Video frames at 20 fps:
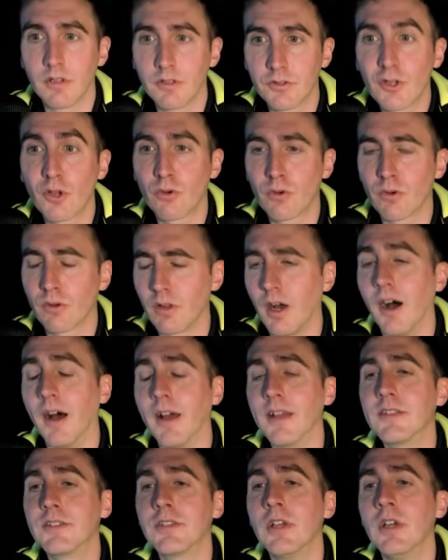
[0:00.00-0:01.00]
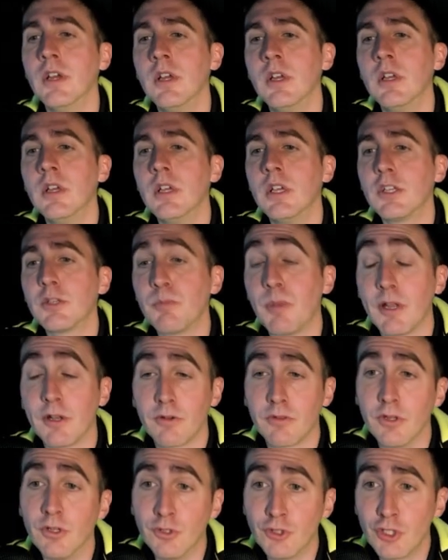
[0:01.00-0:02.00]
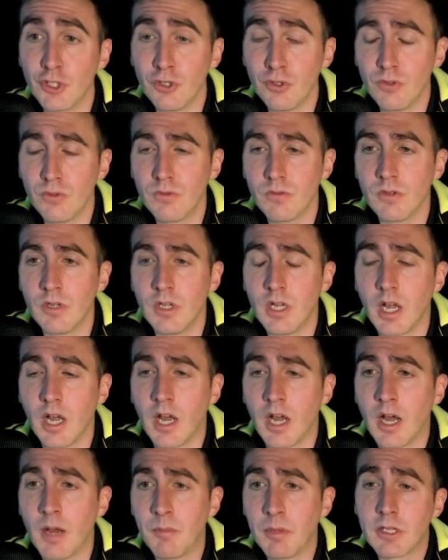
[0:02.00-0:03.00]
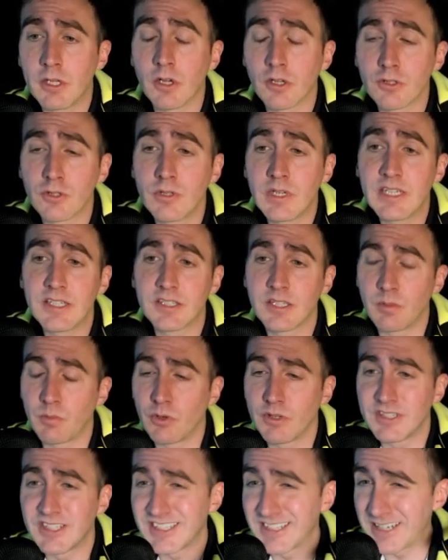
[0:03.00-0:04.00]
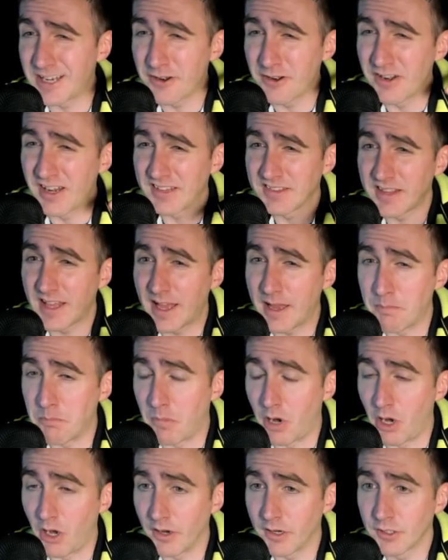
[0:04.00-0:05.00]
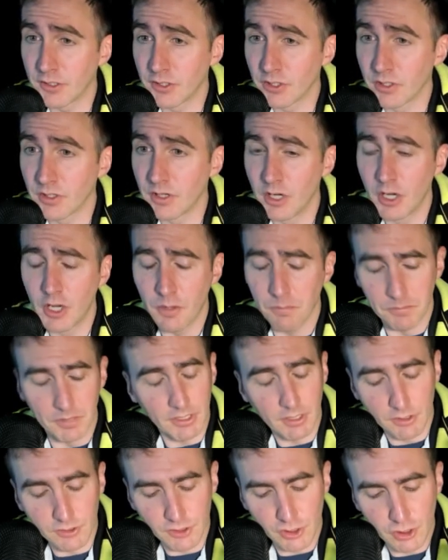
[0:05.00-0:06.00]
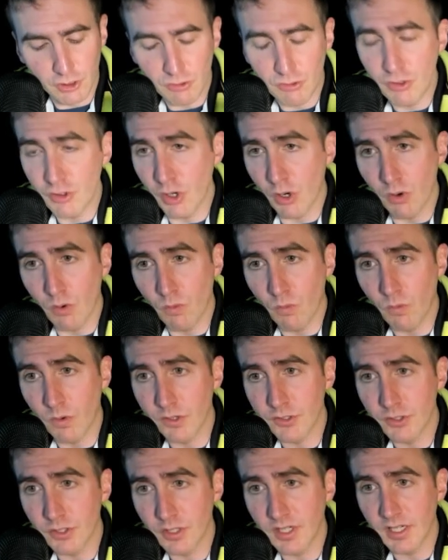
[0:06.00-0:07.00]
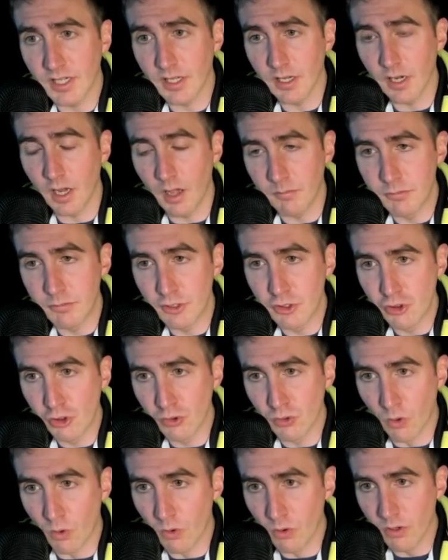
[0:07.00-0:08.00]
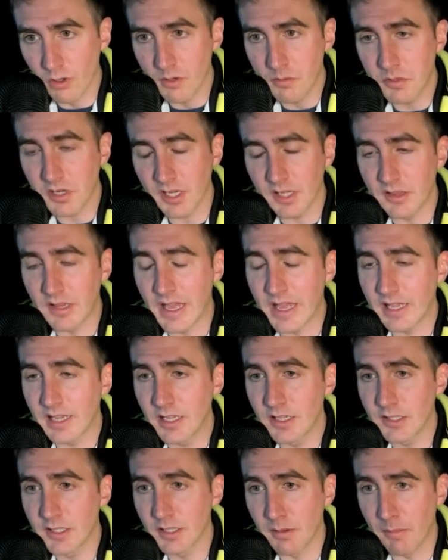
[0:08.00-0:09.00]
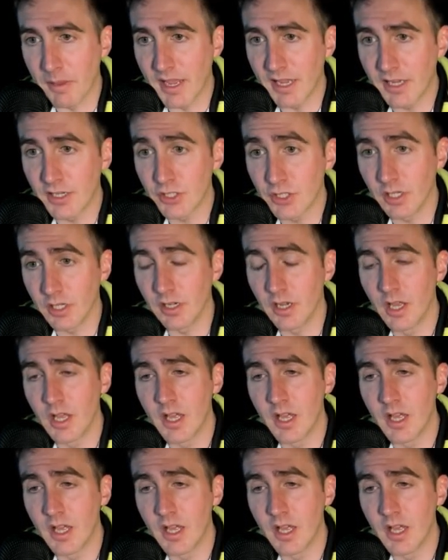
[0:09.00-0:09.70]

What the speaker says: total eyes. It's better than 2. But you also need someone staring at that monitor because you don't want to get absorbed in that intubation,